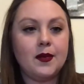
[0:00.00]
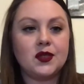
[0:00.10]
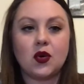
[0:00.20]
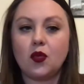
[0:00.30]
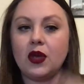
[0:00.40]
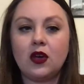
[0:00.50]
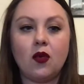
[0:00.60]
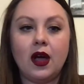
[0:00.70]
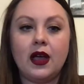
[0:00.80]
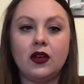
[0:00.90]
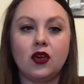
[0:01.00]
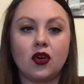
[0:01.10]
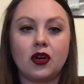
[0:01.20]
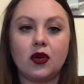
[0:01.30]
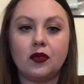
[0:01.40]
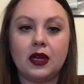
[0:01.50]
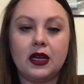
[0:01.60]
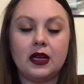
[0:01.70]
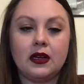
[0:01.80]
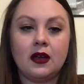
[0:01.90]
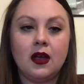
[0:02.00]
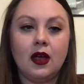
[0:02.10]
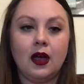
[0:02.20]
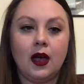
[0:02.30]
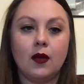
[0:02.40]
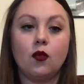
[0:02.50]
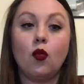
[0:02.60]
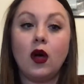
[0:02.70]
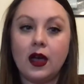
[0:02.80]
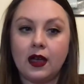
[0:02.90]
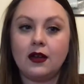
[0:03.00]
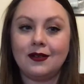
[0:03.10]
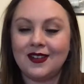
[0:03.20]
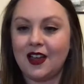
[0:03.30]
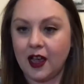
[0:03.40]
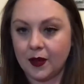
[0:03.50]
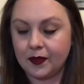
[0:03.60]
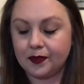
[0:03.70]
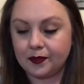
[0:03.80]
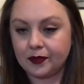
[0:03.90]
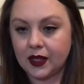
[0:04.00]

So week 1, you're gonna read one